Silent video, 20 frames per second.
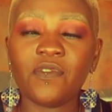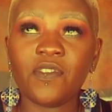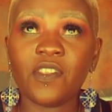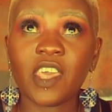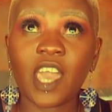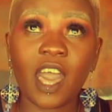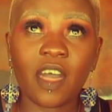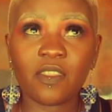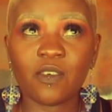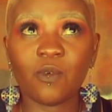
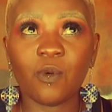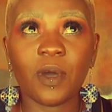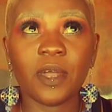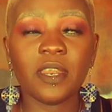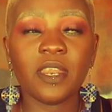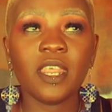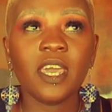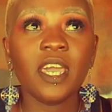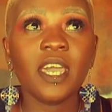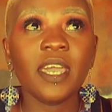the other
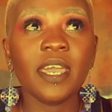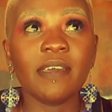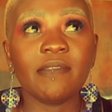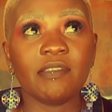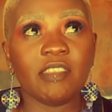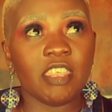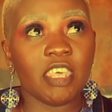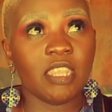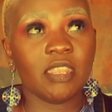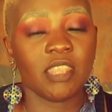one,
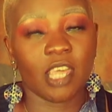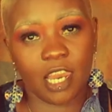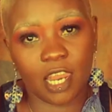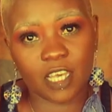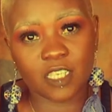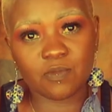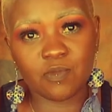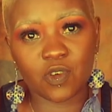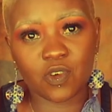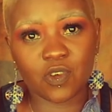and then the
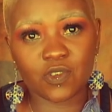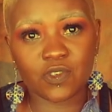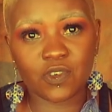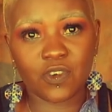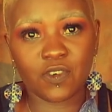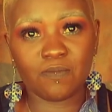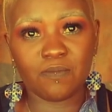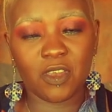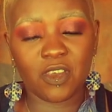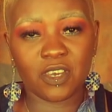last born also
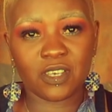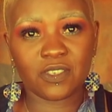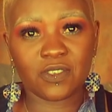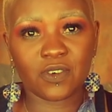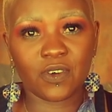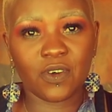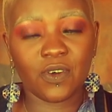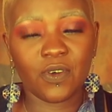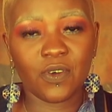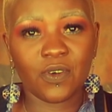got married.
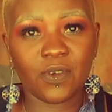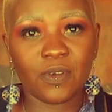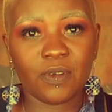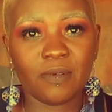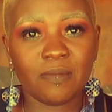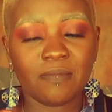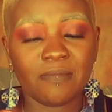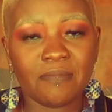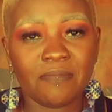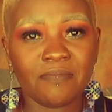So
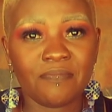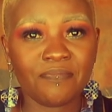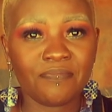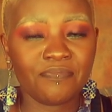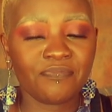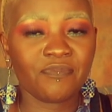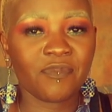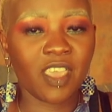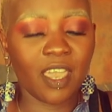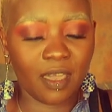
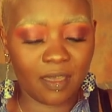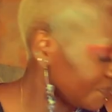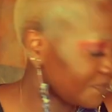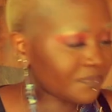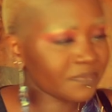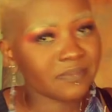yeah.